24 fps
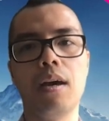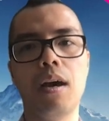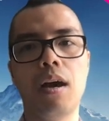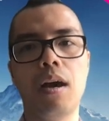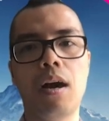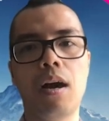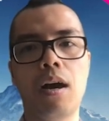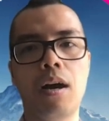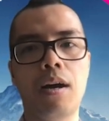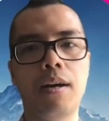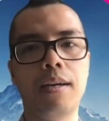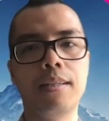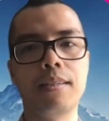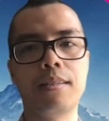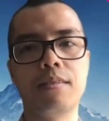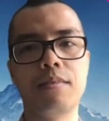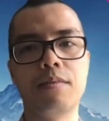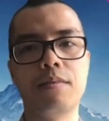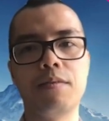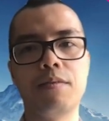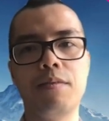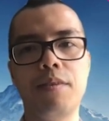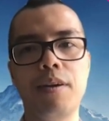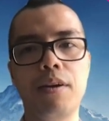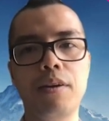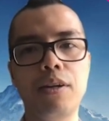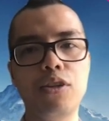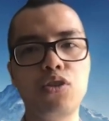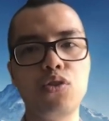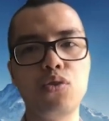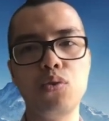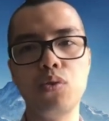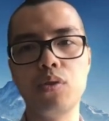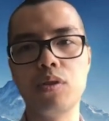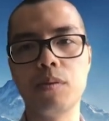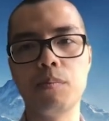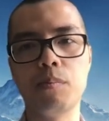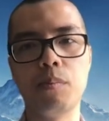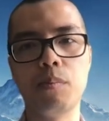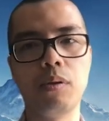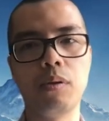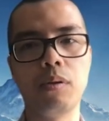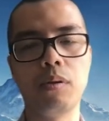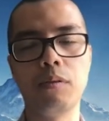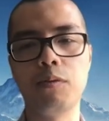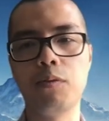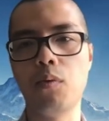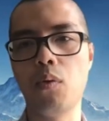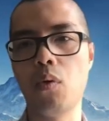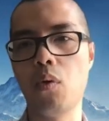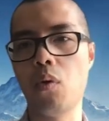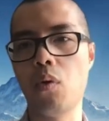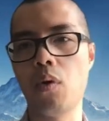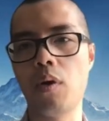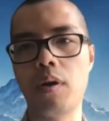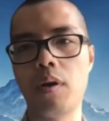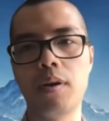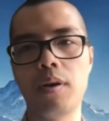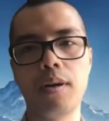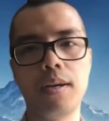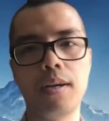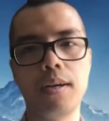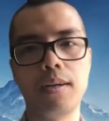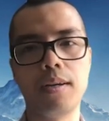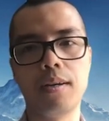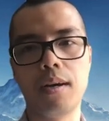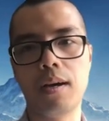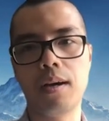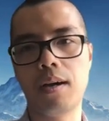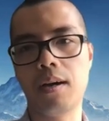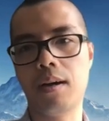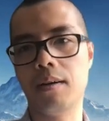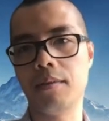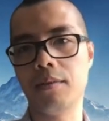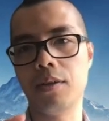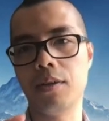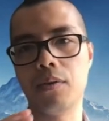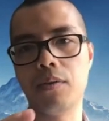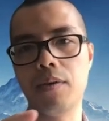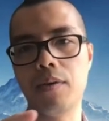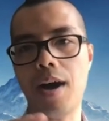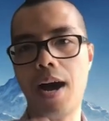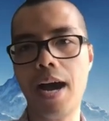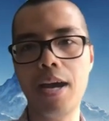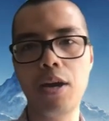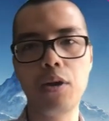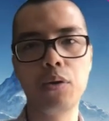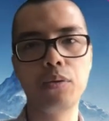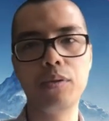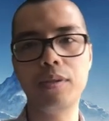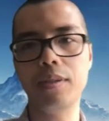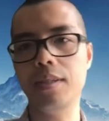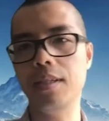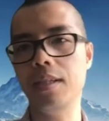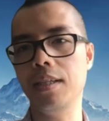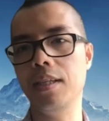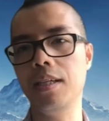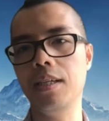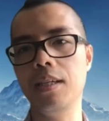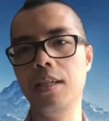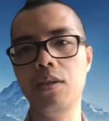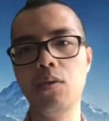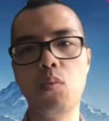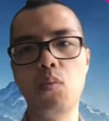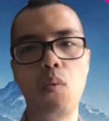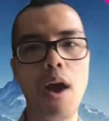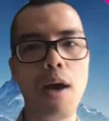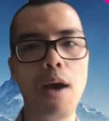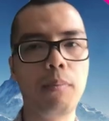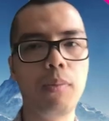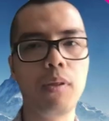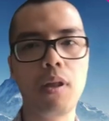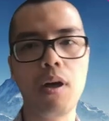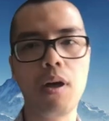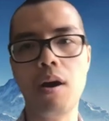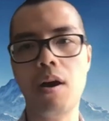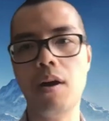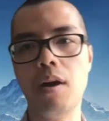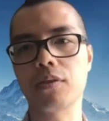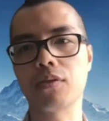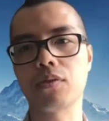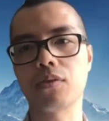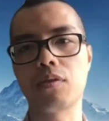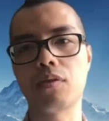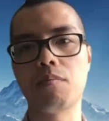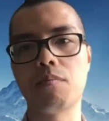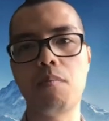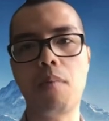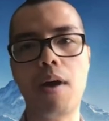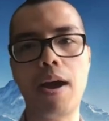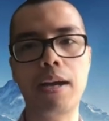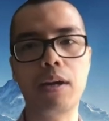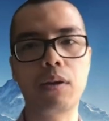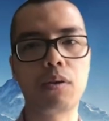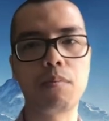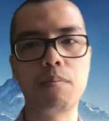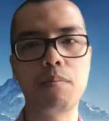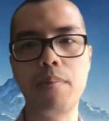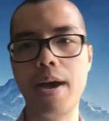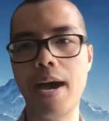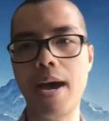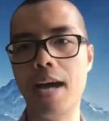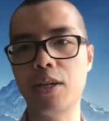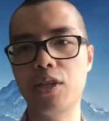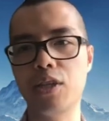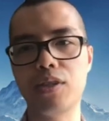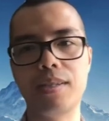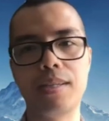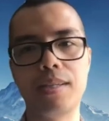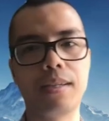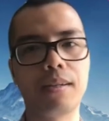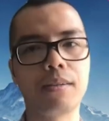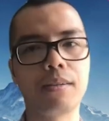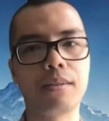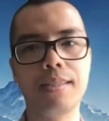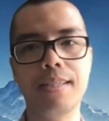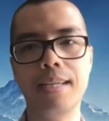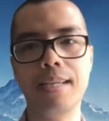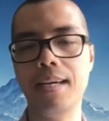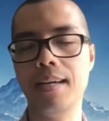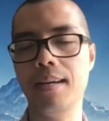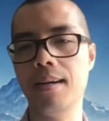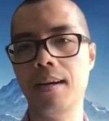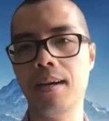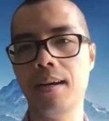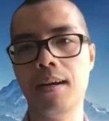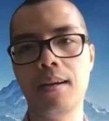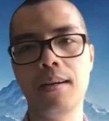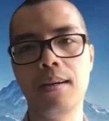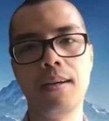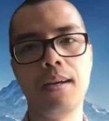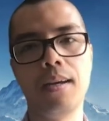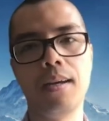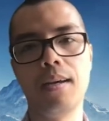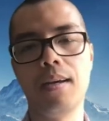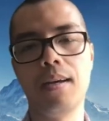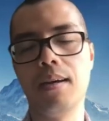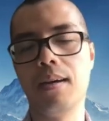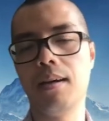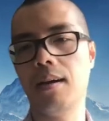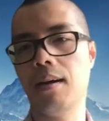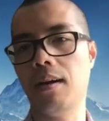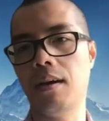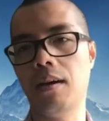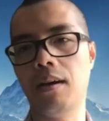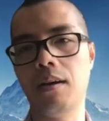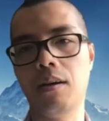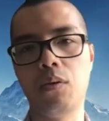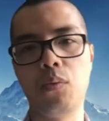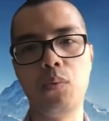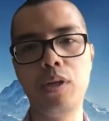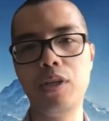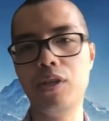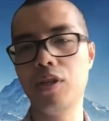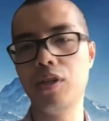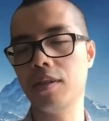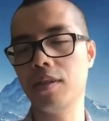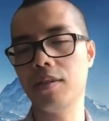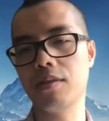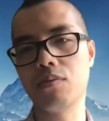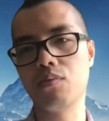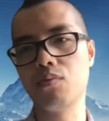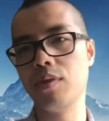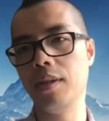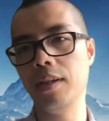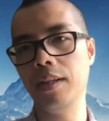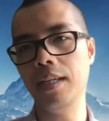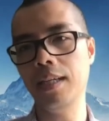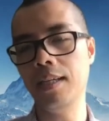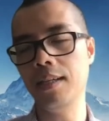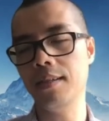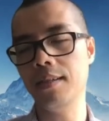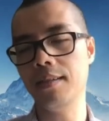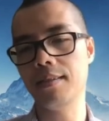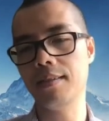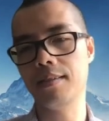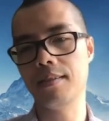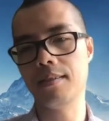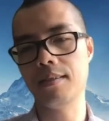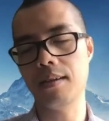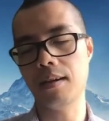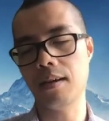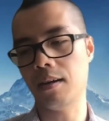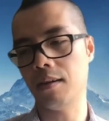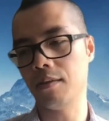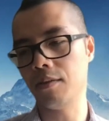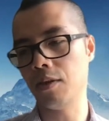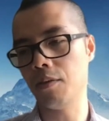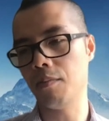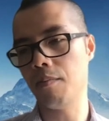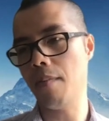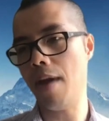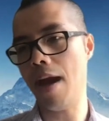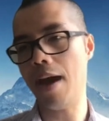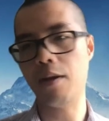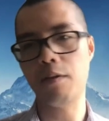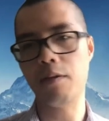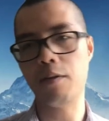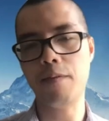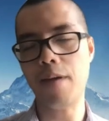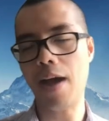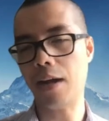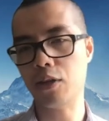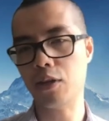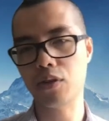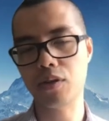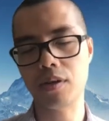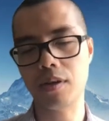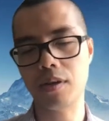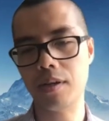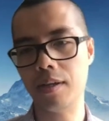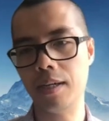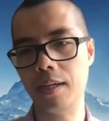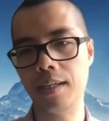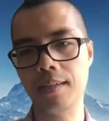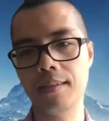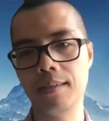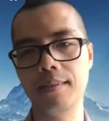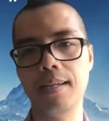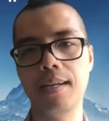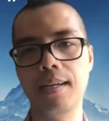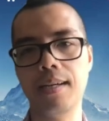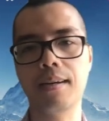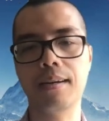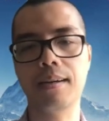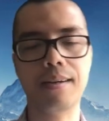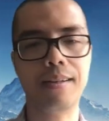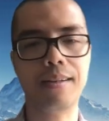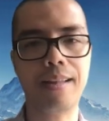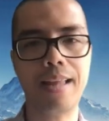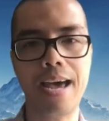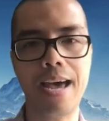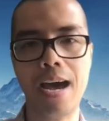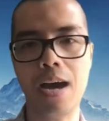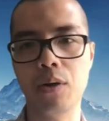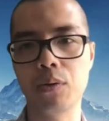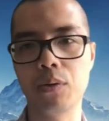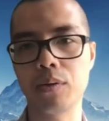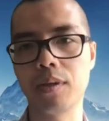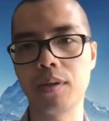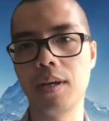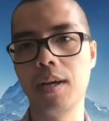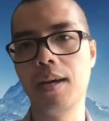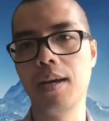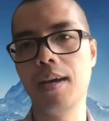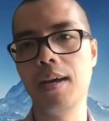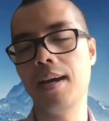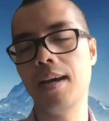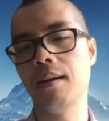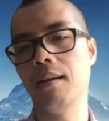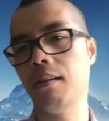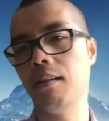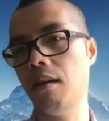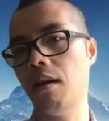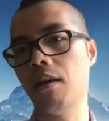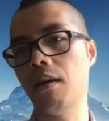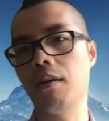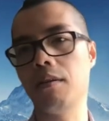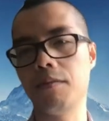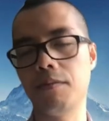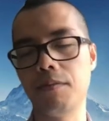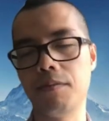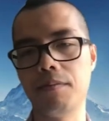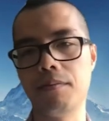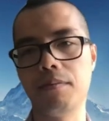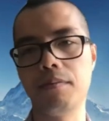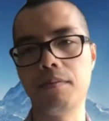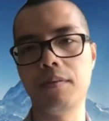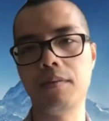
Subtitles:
It's very suitable for IoT, web logs, or micro batch ticker data. We just released manufacturing data cloud, and a lot of